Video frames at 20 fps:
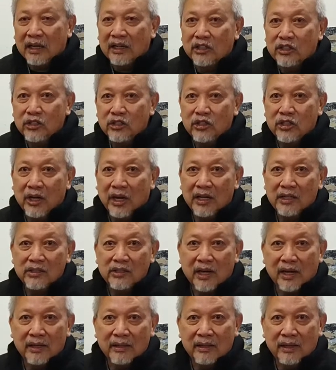
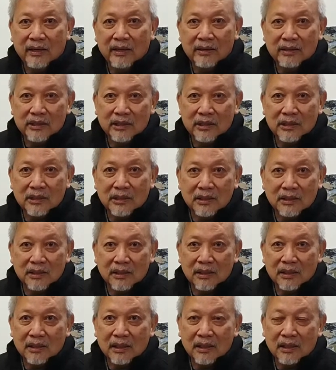exchange ideas,
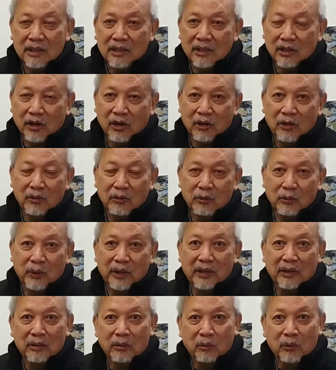you know,
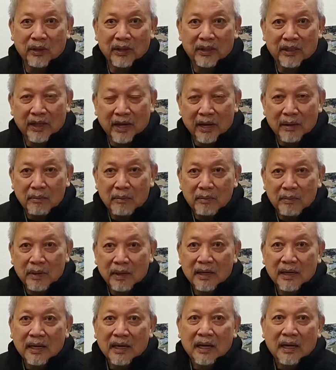with them.
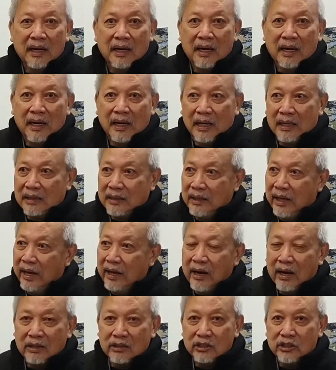
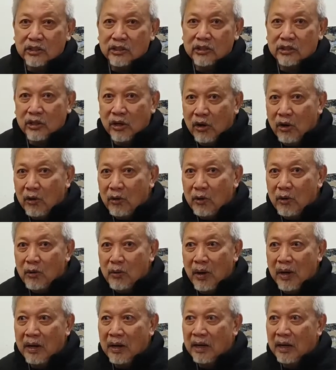They are
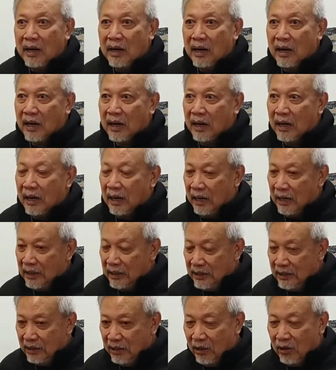so,
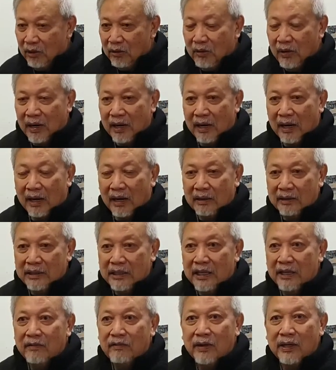you know,
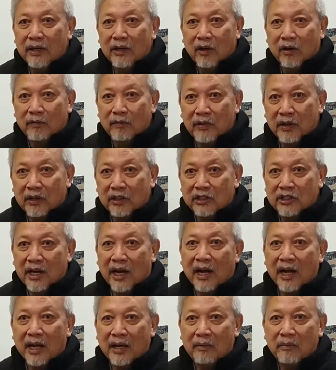giving of their
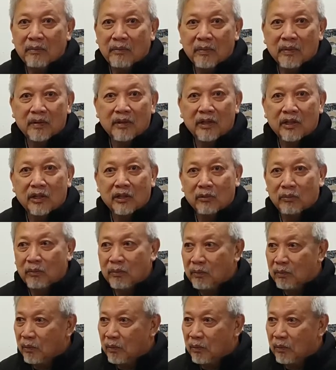time. If